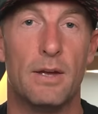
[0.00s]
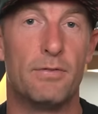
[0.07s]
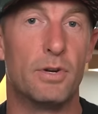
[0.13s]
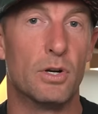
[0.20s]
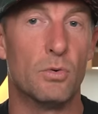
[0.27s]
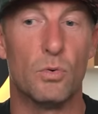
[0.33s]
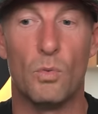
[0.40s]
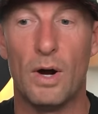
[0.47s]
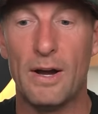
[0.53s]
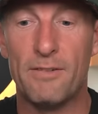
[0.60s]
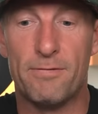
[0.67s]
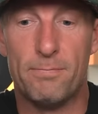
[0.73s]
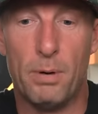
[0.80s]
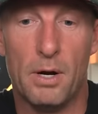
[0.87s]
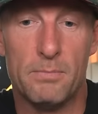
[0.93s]
if your
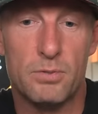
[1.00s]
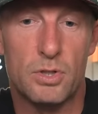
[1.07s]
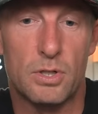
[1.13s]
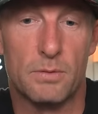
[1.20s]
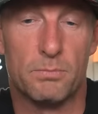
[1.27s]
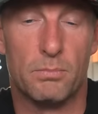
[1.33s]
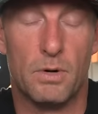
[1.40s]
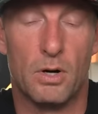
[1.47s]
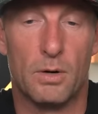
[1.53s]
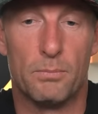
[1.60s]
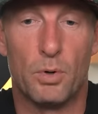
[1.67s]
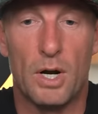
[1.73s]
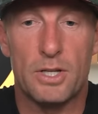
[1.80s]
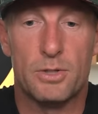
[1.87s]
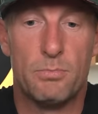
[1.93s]
wife pumps her, her
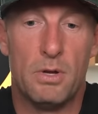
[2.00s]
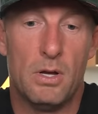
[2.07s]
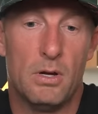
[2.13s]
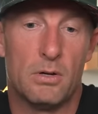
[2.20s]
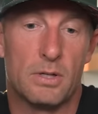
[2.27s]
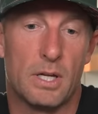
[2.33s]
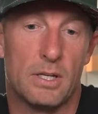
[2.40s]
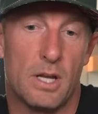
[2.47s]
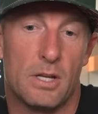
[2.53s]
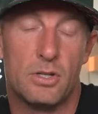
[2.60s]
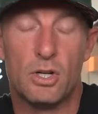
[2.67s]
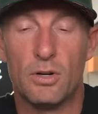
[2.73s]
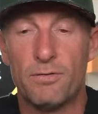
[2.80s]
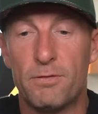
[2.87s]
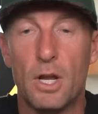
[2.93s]
breast milk and,
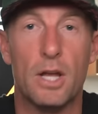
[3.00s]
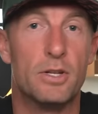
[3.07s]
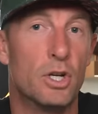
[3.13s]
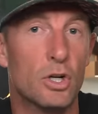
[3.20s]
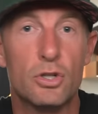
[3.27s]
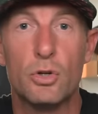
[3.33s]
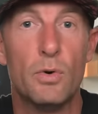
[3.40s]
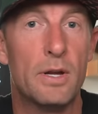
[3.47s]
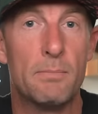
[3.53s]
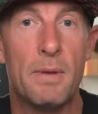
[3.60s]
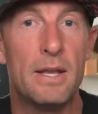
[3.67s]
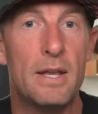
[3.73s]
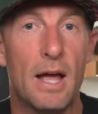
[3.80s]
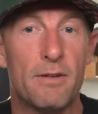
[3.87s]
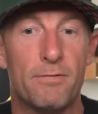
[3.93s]
and you're and you're doing
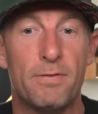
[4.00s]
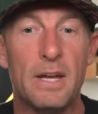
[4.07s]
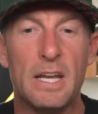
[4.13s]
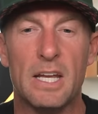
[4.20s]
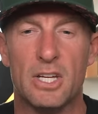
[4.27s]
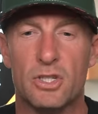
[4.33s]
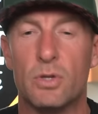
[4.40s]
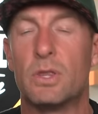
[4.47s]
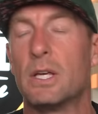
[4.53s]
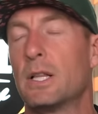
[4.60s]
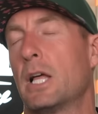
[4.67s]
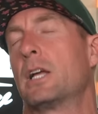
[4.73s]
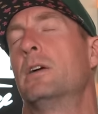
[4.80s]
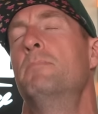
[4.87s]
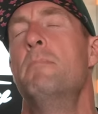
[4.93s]
midnight feedings, you think
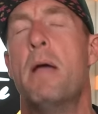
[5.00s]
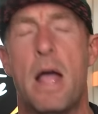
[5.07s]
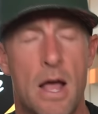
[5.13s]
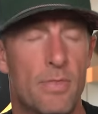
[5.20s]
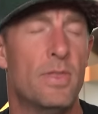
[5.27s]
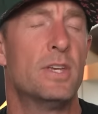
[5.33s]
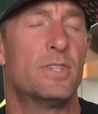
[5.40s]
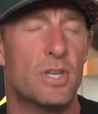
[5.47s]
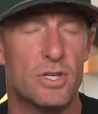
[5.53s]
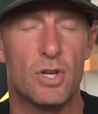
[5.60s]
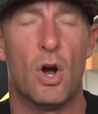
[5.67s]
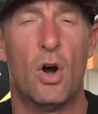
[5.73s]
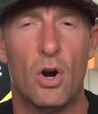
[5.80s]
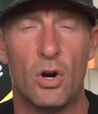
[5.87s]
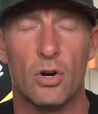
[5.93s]
like, man, this is
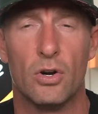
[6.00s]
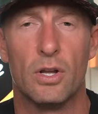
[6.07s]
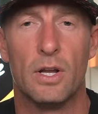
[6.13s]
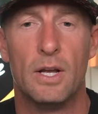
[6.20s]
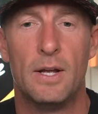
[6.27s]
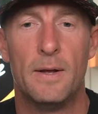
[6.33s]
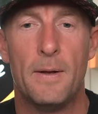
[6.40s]
hard.